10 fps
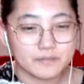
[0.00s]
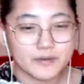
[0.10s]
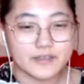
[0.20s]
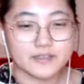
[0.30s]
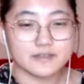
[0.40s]

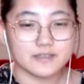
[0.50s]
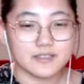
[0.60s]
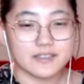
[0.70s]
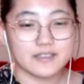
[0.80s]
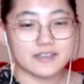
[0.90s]
But
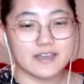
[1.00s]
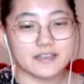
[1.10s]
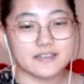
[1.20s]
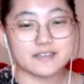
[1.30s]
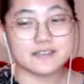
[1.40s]
that
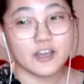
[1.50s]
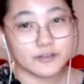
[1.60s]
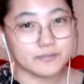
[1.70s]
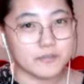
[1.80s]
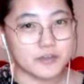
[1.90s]
is
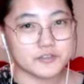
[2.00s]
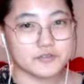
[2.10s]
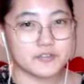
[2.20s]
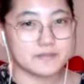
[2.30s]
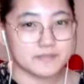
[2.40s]
not much of
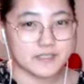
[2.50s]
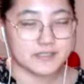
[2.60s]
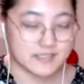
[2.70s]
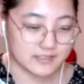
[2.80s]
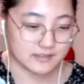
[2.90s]
a
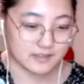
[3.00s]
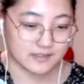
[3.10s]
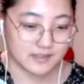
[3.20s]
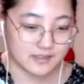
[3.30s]
big deal.